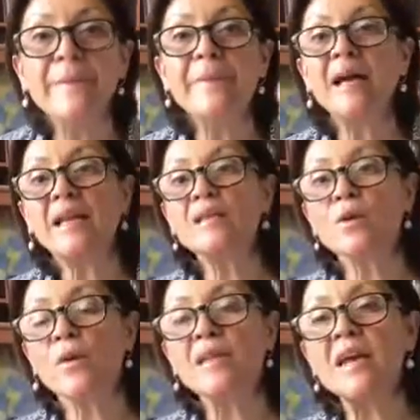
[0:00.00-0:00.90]
but it's
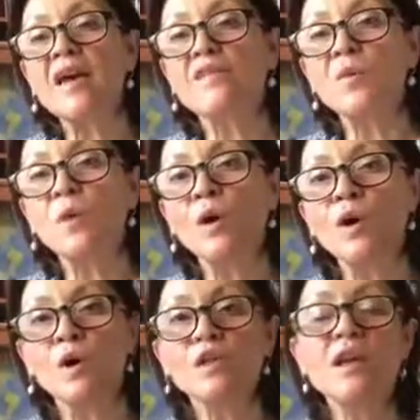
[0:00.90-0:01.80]
going to have a
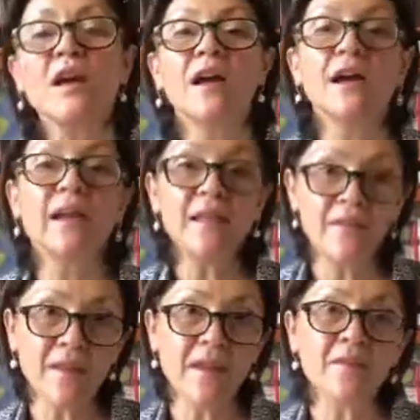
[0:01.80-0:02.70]
word
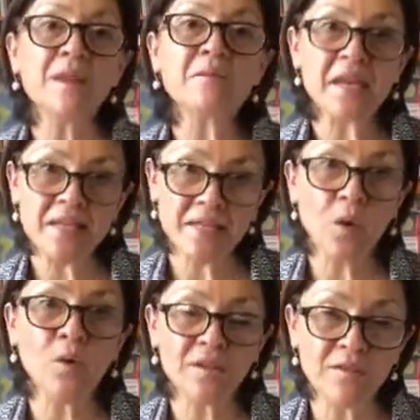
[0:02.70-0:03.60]
in there that makes a
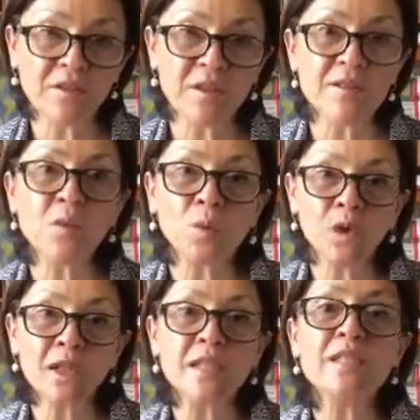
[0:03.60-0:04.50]
whole difference. The
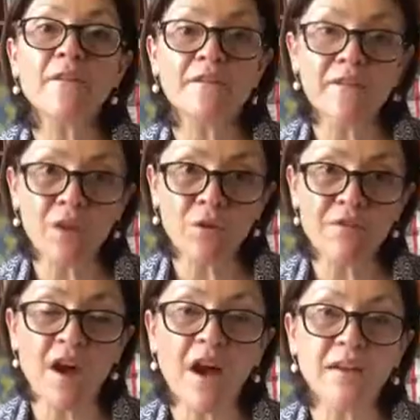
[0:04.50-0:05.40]
word is
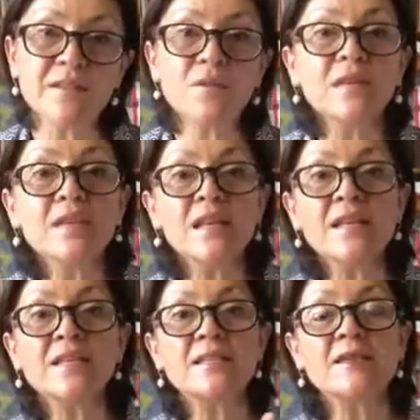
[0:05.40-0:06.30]
verified. So
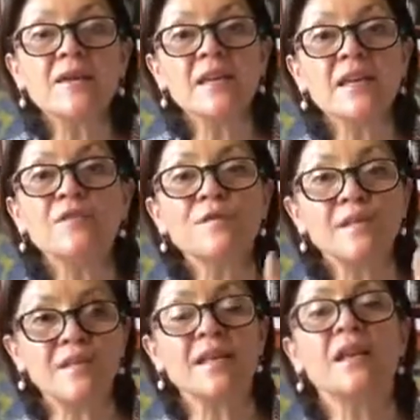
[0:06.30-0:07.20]
this gives
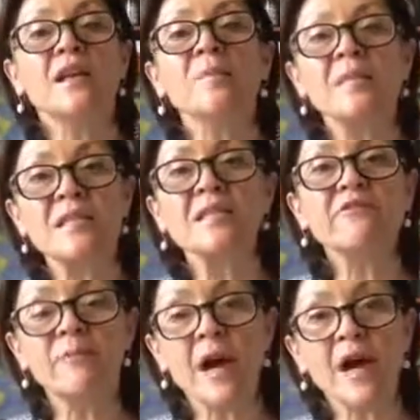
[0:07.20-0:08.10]
the seller peace
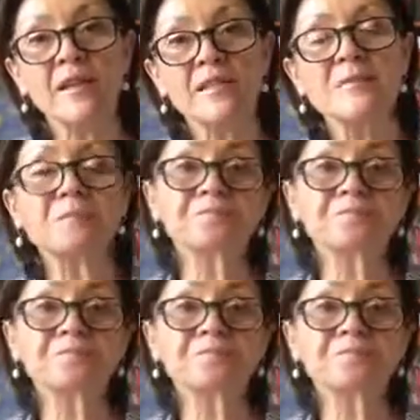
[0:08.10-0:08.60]
of mind